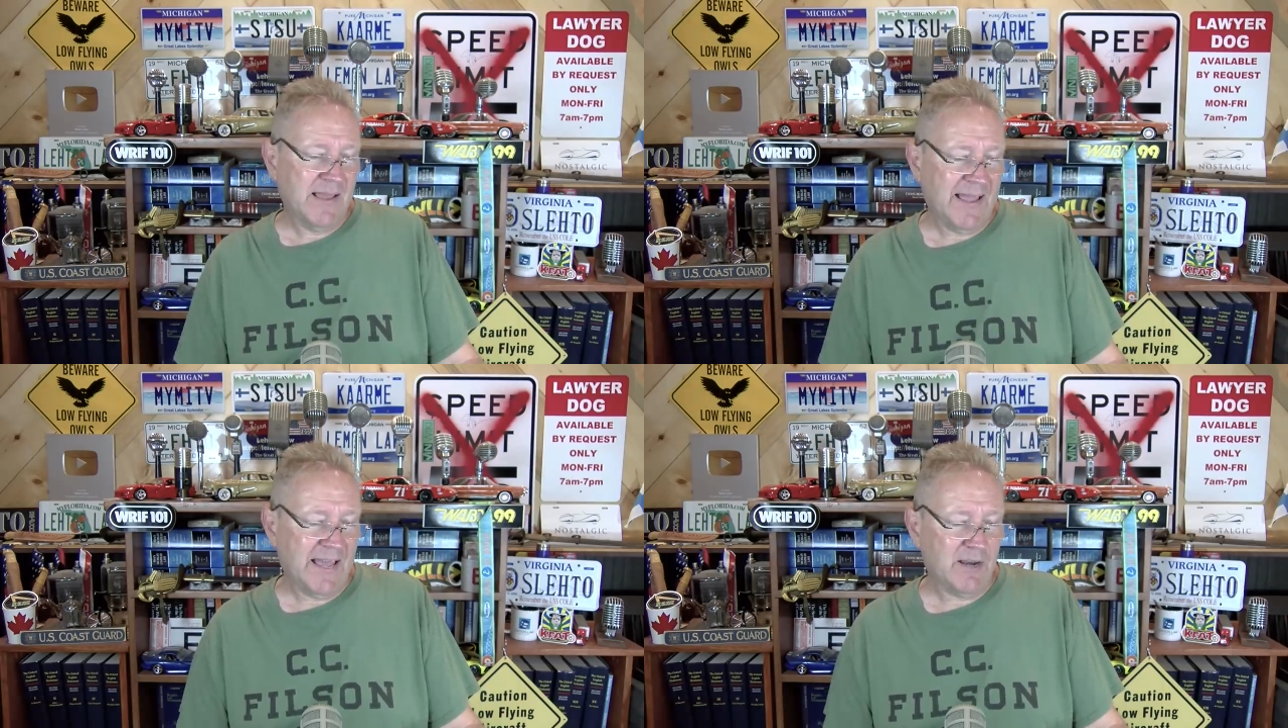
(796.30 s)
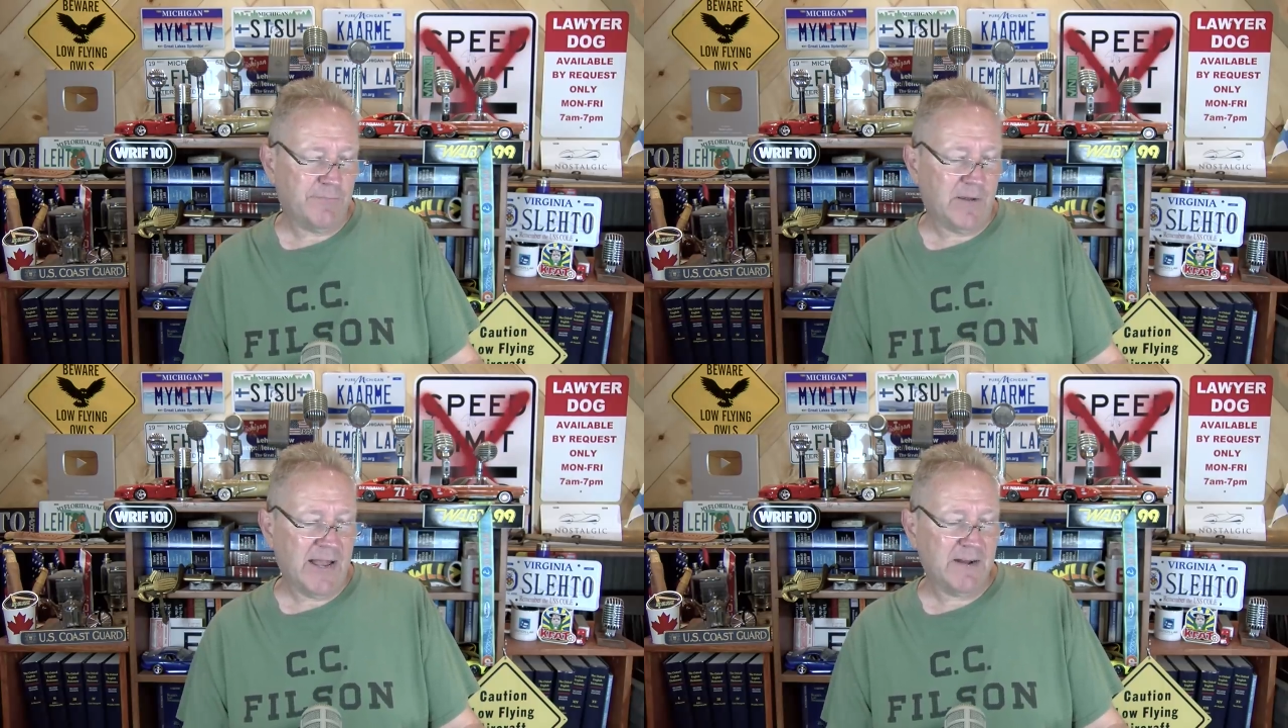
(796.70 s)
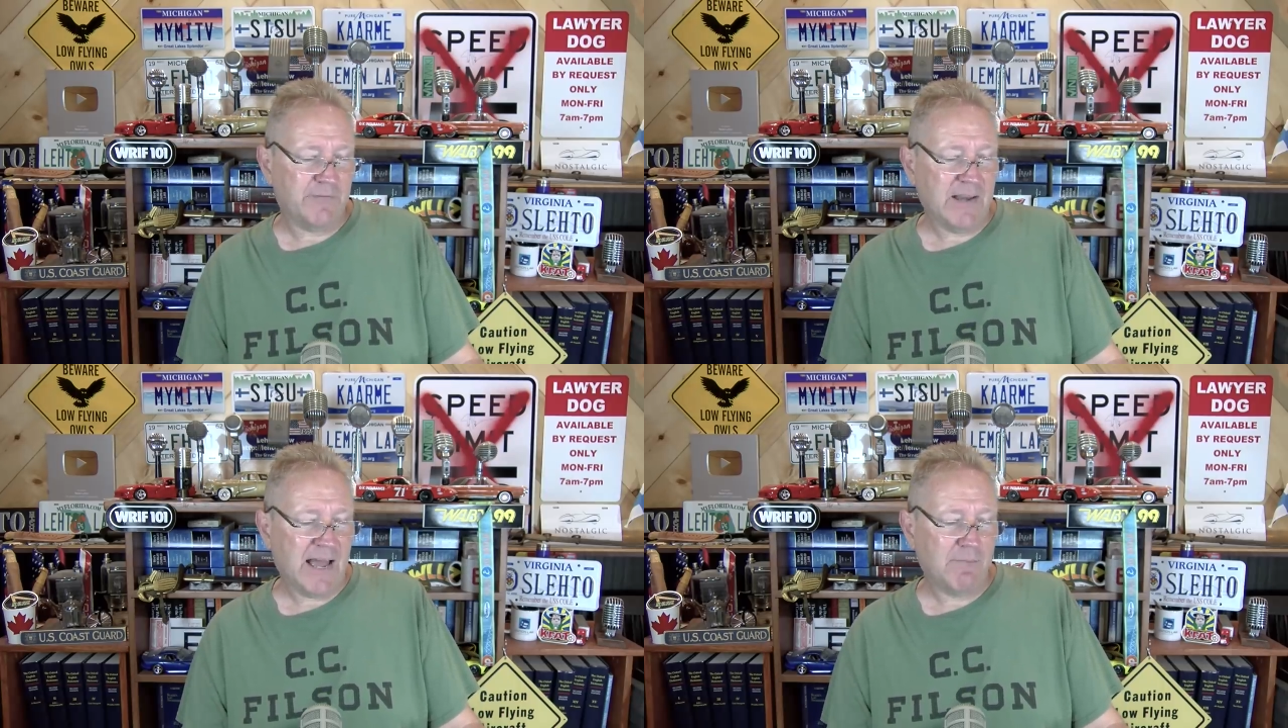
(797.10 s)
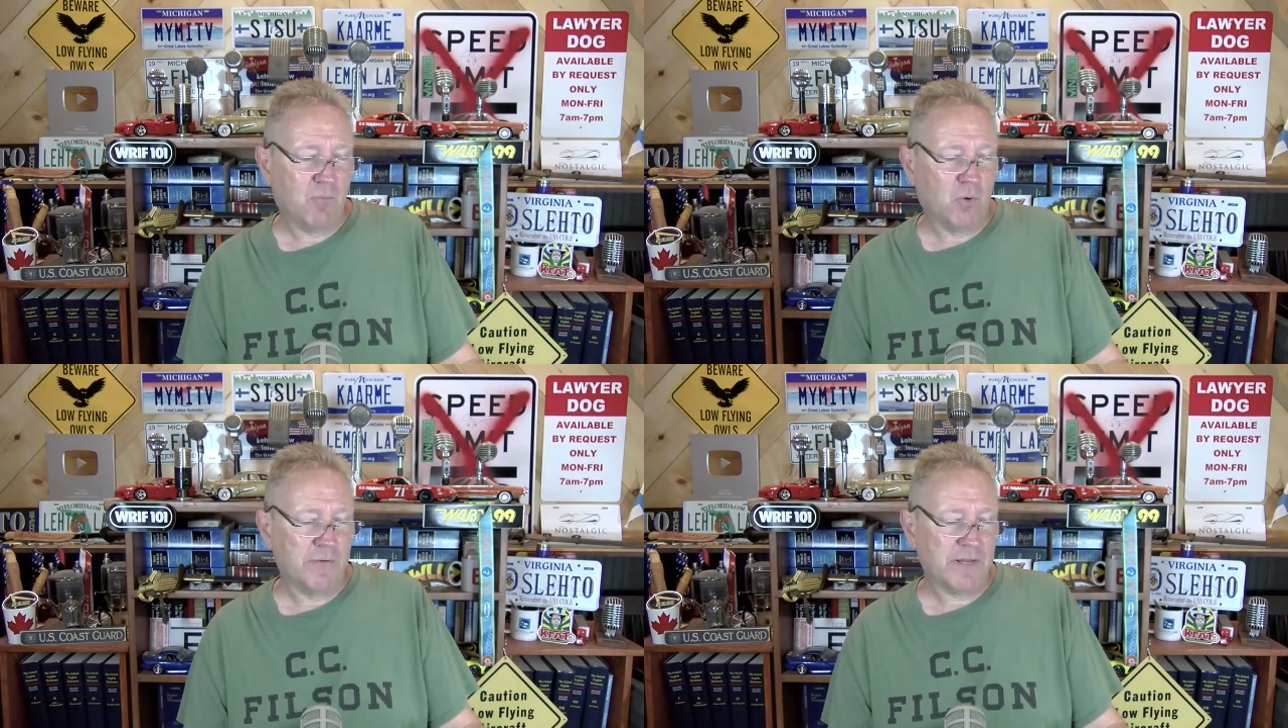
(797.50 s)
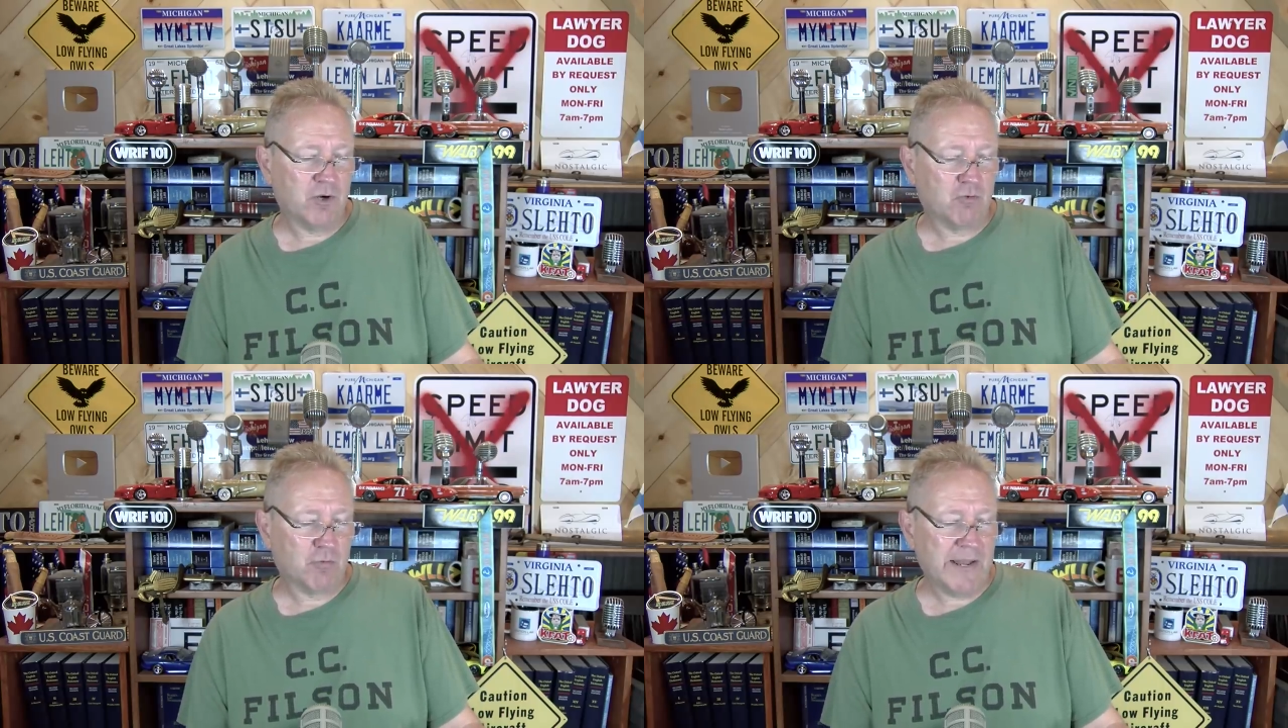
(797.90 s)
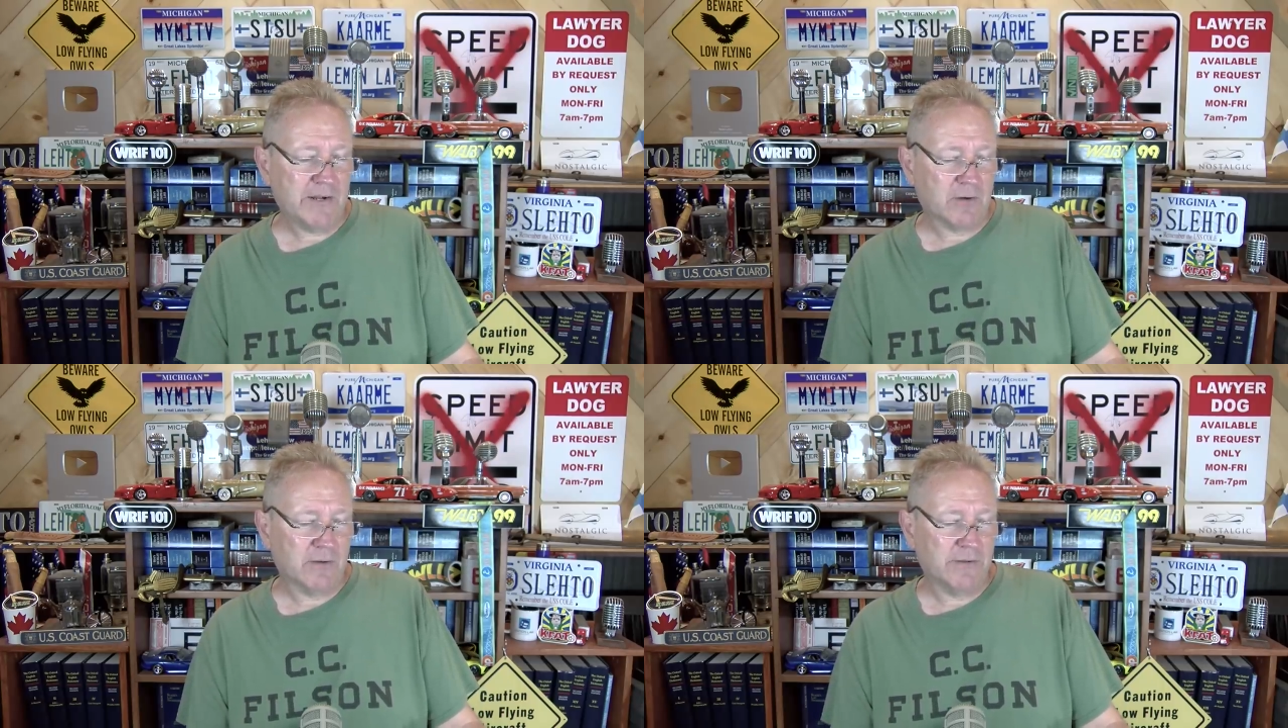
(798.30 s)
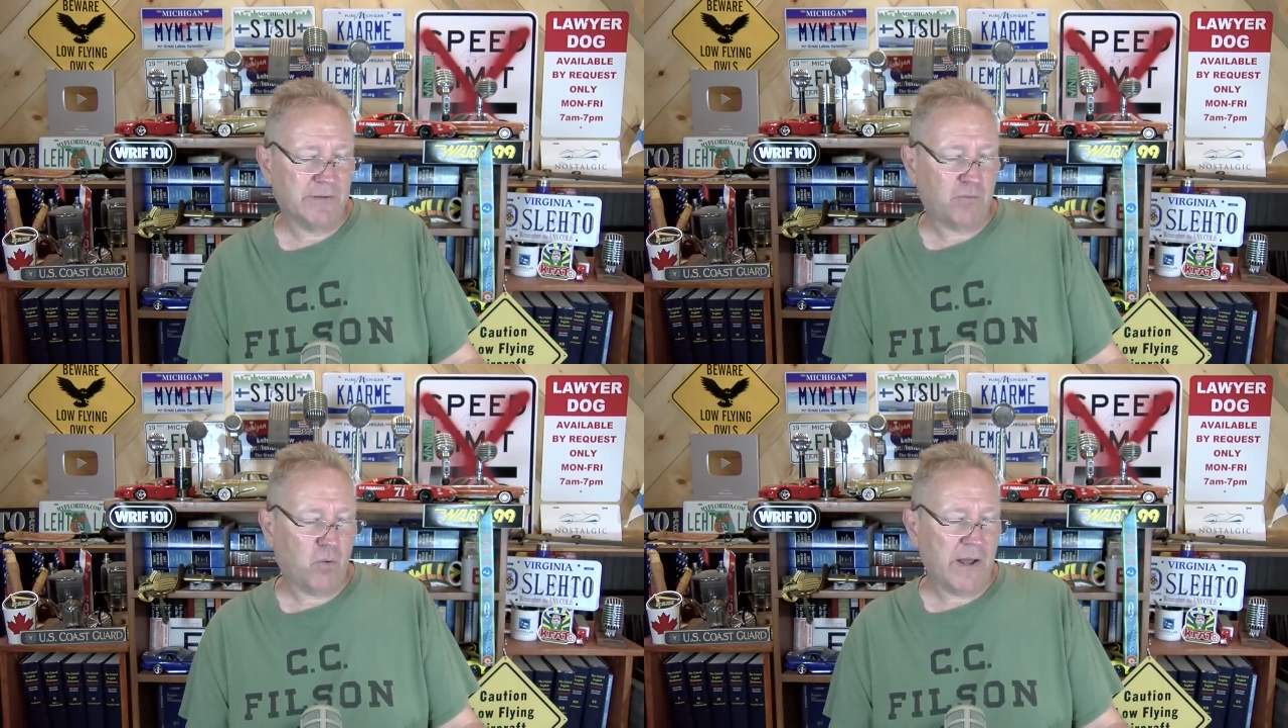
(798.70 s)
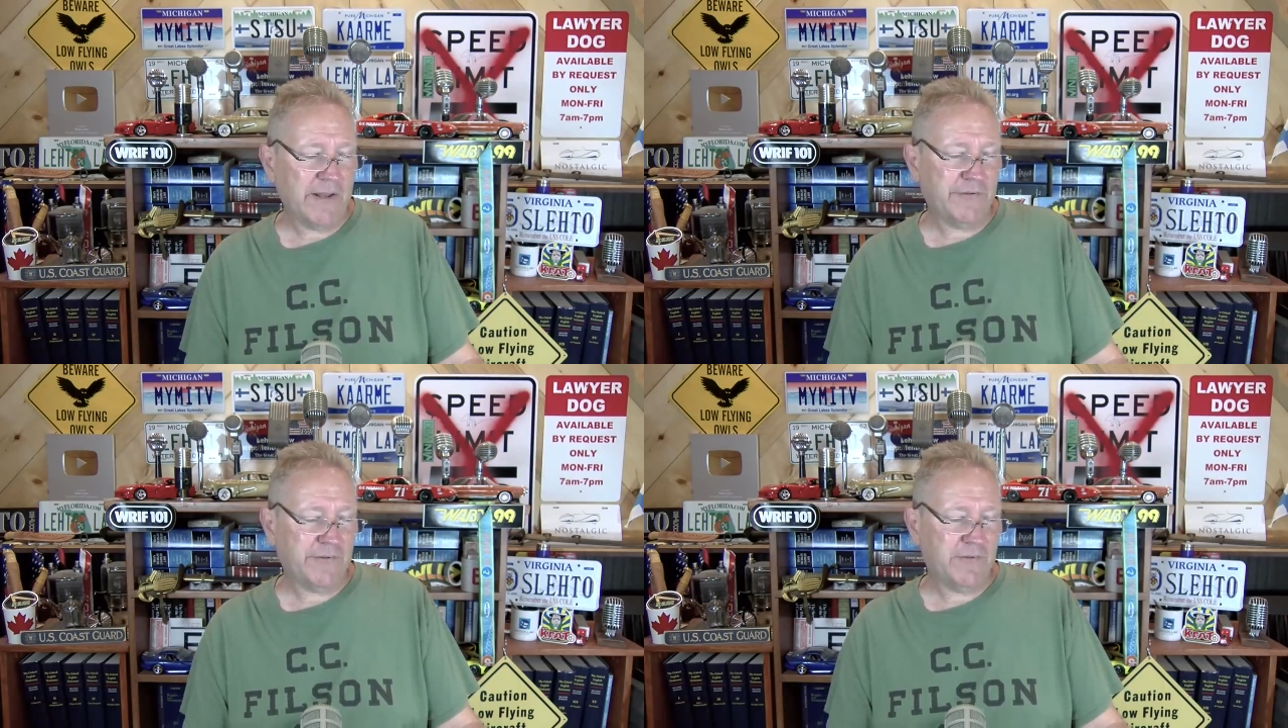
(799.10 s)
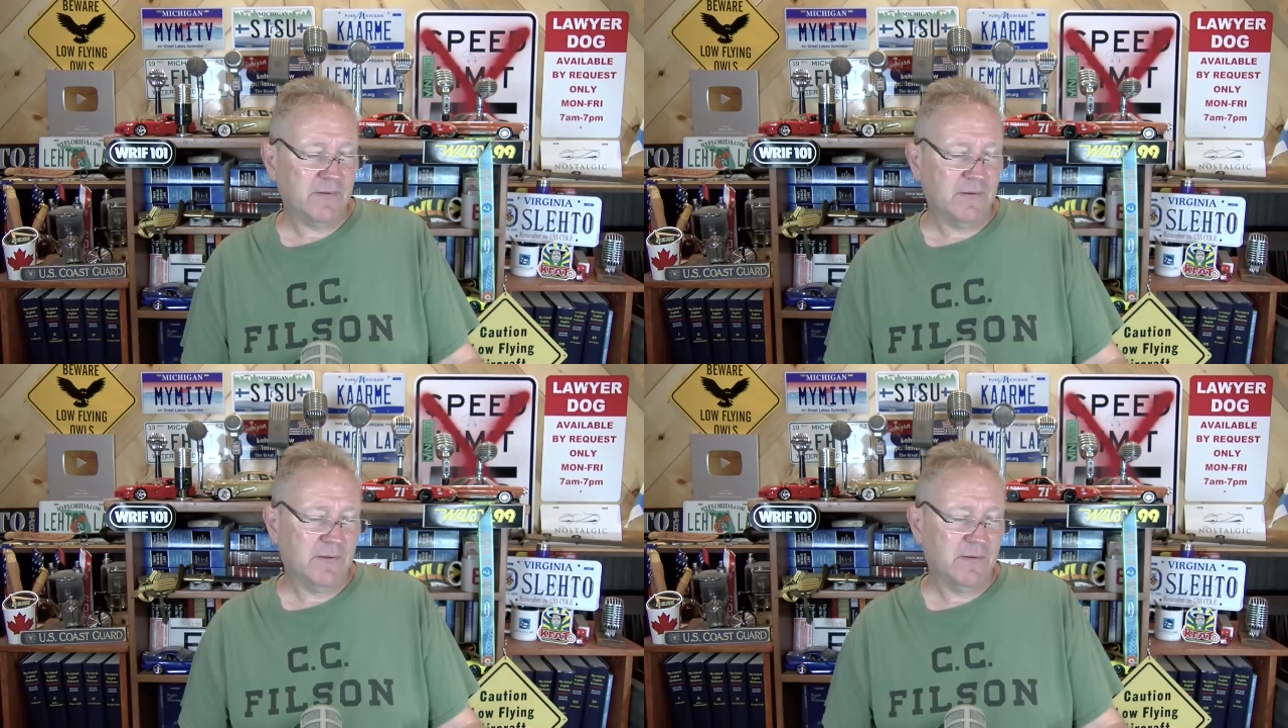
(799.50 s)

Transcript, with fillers: and a fine of not more than greater the twice